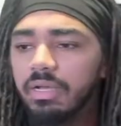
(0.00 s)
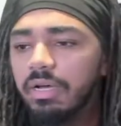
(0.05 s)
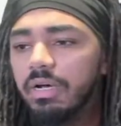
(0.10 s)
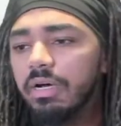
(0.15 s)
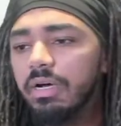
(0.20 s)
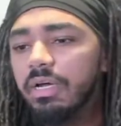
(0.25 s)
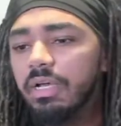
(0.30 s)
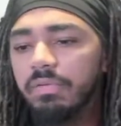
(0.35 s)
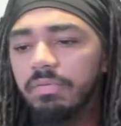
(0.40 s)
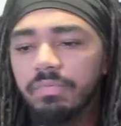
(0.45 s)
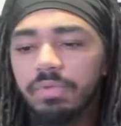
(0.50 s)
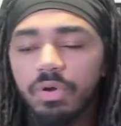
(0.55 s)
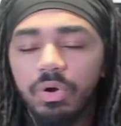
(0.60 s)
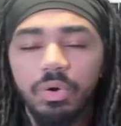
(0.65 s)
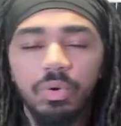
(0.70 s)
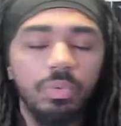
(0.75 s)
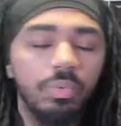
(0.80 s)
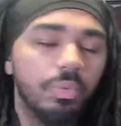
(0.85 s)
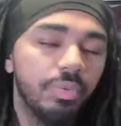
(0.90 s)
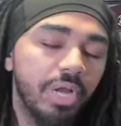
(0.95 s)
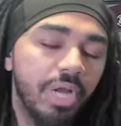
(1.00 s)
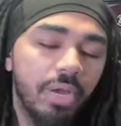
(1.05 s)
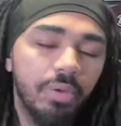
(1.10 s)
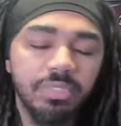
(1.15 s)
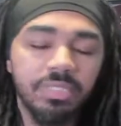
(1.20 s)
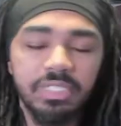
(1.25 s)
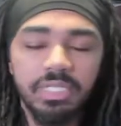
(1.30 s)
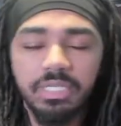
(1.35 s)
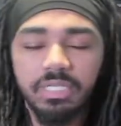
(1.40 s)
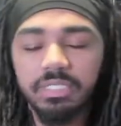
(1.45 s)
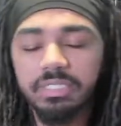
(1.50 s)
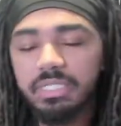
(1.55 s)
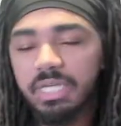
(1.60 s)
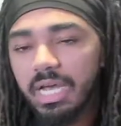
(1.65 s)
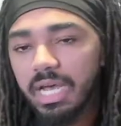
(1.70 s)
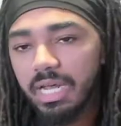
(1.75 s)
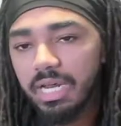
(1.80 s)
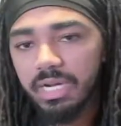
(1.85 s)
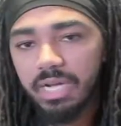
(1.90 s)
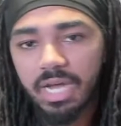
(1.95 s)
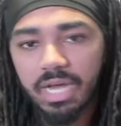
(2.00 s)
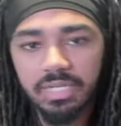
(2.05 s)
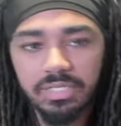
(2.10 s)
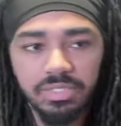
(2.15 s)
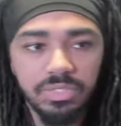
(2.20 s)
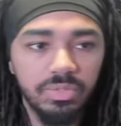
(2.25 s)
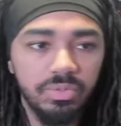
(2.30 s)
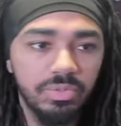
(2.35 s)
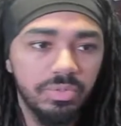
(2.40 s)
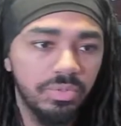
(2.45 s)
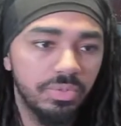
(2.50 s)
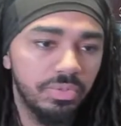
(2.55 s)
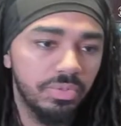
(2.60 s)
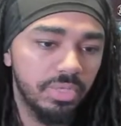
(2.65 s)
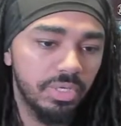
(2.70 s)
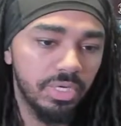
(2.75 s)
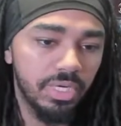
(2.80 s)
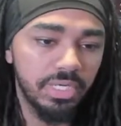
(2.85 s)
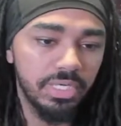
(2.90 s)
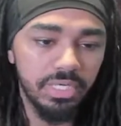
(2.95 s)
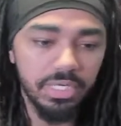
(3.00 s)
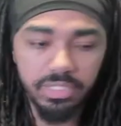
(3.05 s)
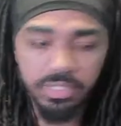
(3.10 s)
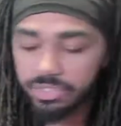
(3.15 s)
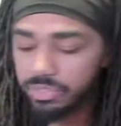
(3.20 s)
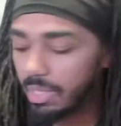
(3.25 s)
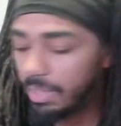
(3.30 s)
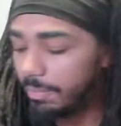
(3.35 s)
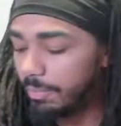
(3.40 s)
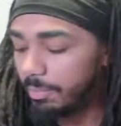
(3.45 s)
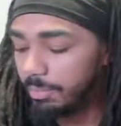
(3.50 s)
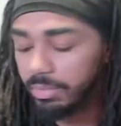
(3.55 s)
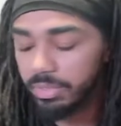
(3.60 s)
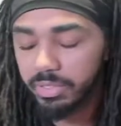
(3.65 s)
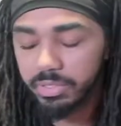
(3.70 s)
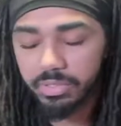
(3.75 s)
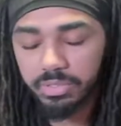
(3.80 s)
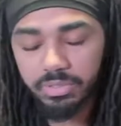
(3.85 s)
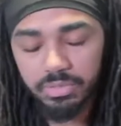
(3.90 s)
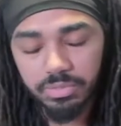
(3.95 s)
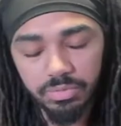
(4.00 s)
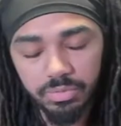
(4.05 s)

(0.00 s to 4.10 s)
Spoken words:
Even though when I was inside of high school, I didn't drop the book.